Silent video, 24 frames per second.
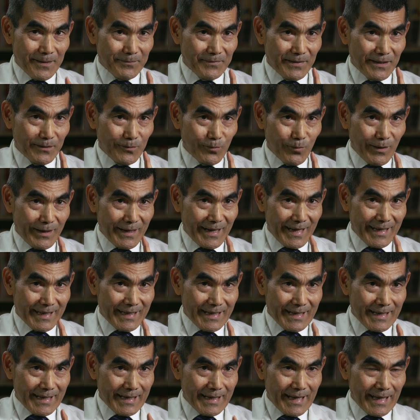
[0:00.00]
But when I
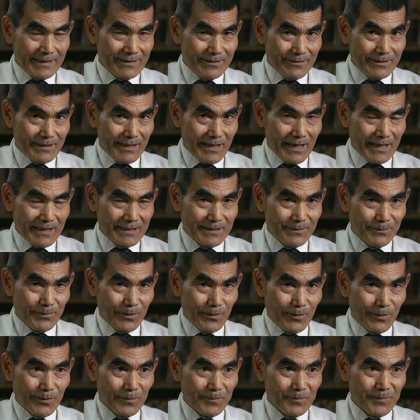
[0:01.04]
get to the
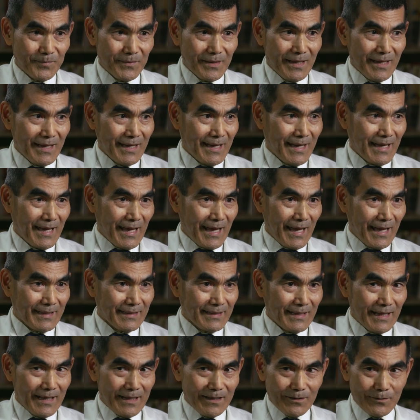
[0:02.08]
hospital
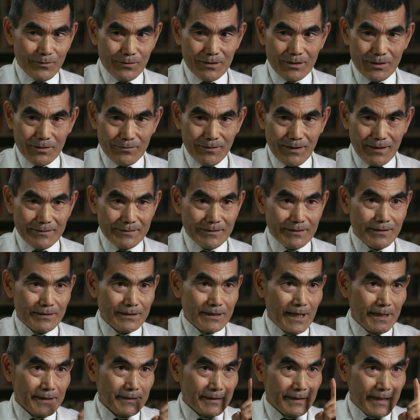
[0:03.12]
and then look around
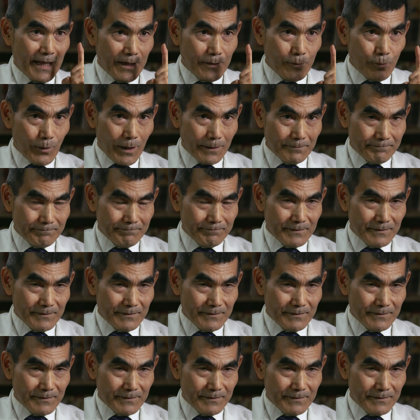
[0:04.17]
that day one